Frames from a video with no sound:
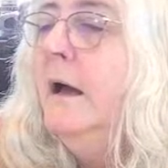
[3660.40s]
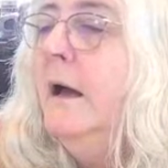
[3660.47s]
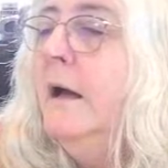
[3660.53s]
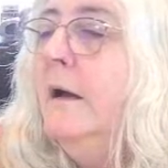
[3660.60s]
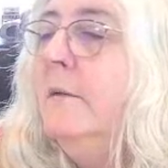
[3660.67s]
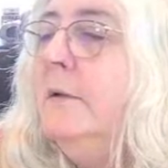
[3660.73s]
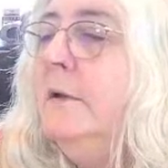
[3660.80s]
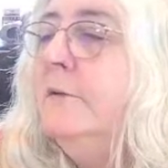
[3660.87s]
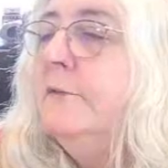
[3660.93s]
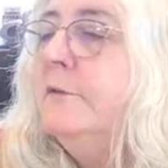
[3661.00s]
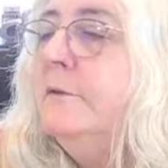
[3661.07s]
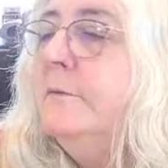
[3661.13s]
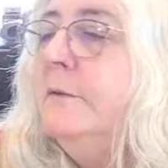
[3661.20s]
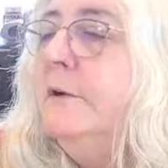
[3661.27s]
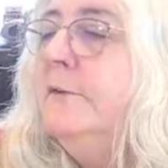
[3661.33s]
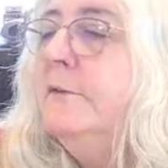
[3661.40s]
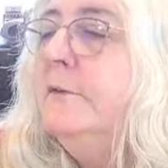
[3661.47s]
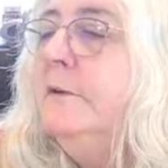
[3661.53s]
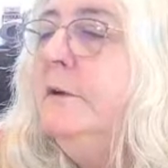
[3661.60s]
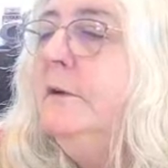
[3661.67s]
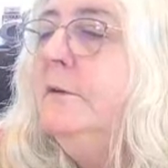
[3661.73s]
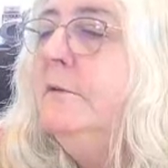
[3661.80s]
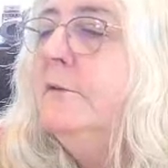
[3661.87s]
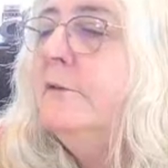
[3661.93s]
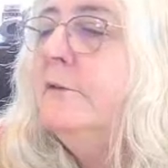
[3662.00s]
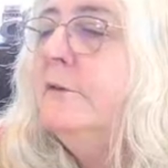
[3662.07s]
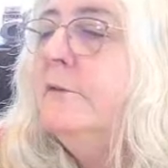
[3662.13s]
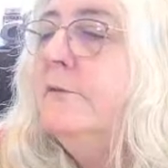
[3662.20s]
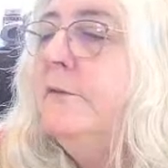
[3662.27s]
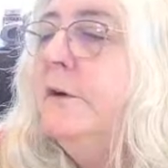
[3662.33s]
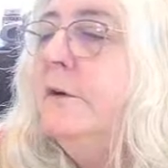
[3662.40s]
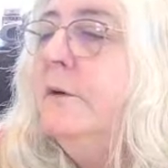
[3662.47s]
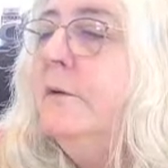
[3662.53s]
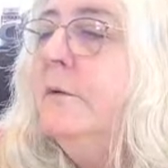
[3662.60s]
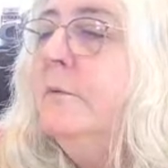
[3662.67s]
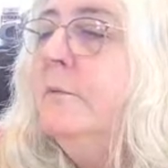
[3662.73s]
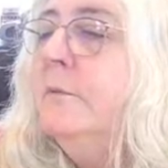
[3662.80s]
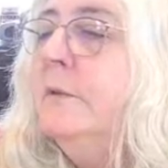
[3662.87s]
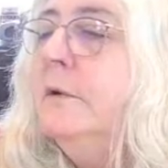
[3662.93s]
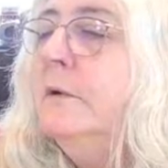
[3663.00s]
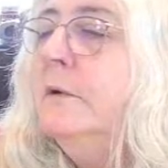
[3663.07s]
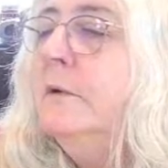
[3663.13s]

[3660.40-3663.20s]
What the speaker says: Is there a reason to use the foam?